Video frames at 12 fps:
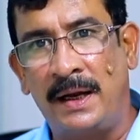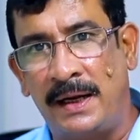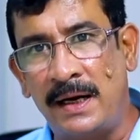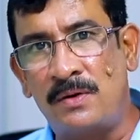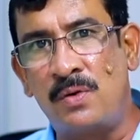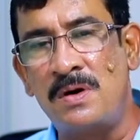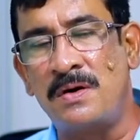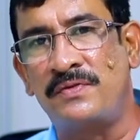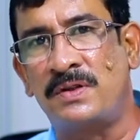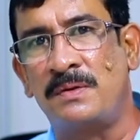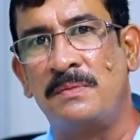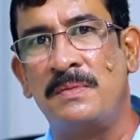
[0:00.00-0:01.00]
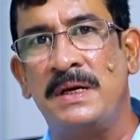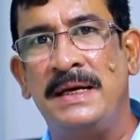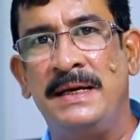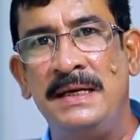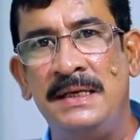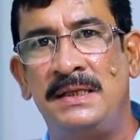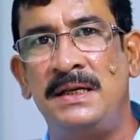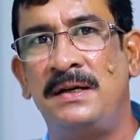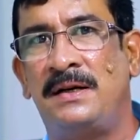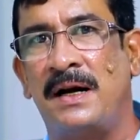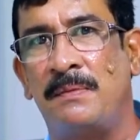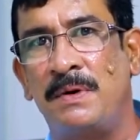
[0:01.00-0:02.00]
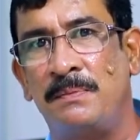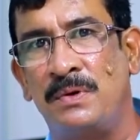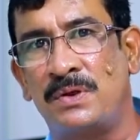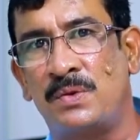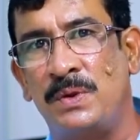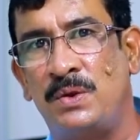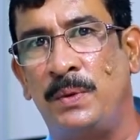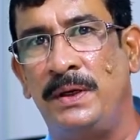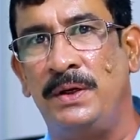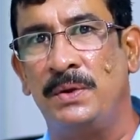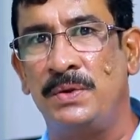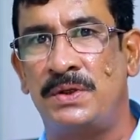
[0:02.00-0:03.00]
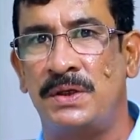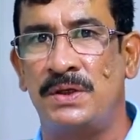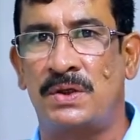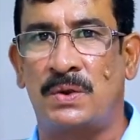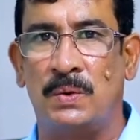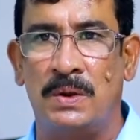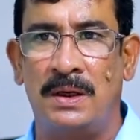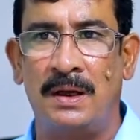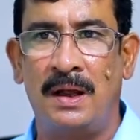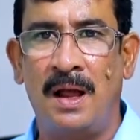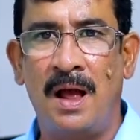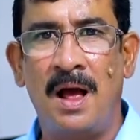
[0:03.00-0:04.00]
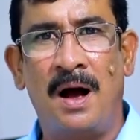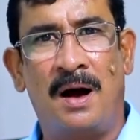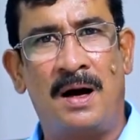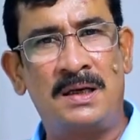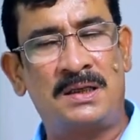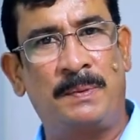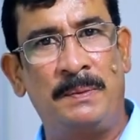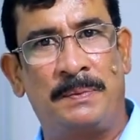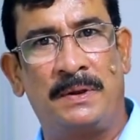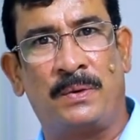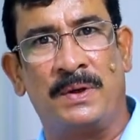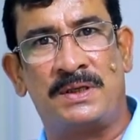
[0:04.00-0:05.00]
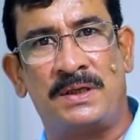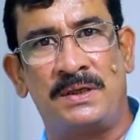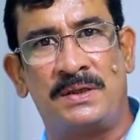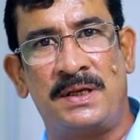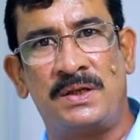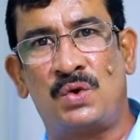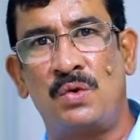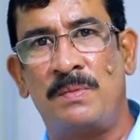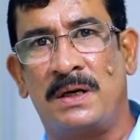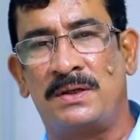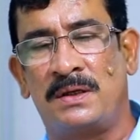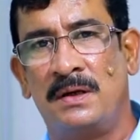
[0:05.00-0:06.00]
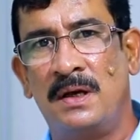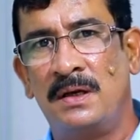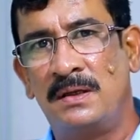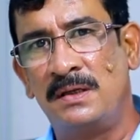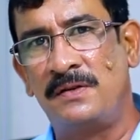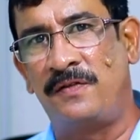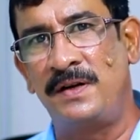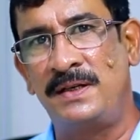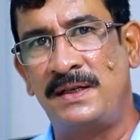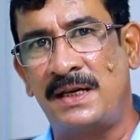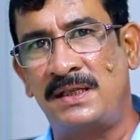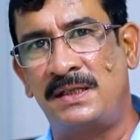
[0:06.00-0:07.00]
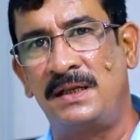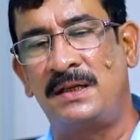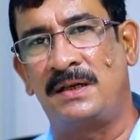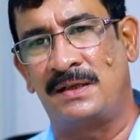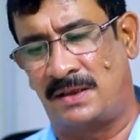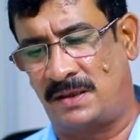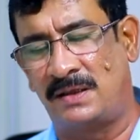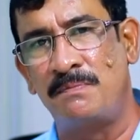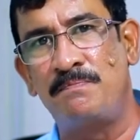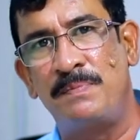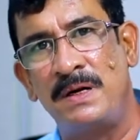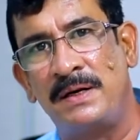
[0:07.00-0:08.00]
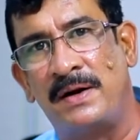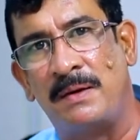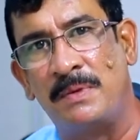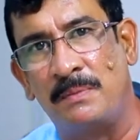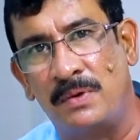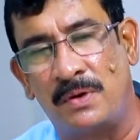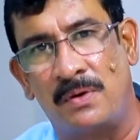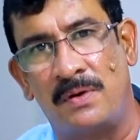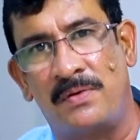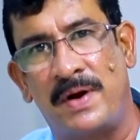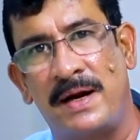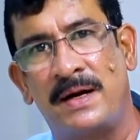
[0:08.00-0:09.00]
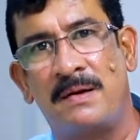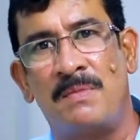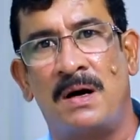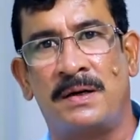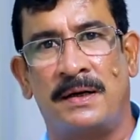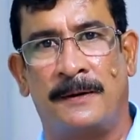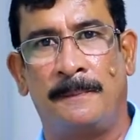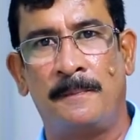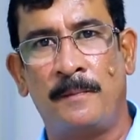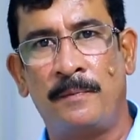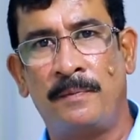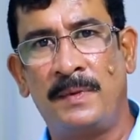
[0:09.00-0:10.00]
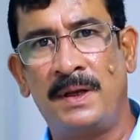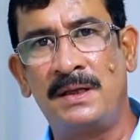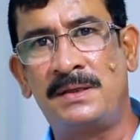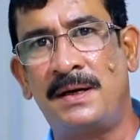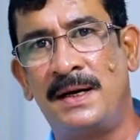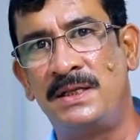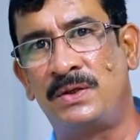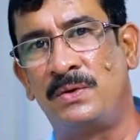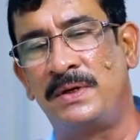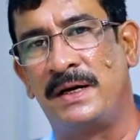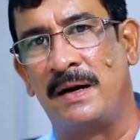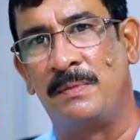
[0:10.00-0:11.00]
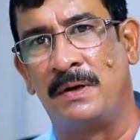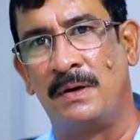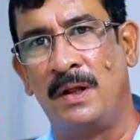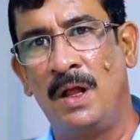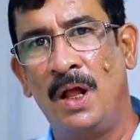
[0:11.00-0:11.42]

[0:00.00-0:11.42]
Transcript: Get hold of some easy grammar books which we used in school. Ask people questions. There's so much. There's a fantastic simple grammar book called Wren and Martin. It's a high school grammar.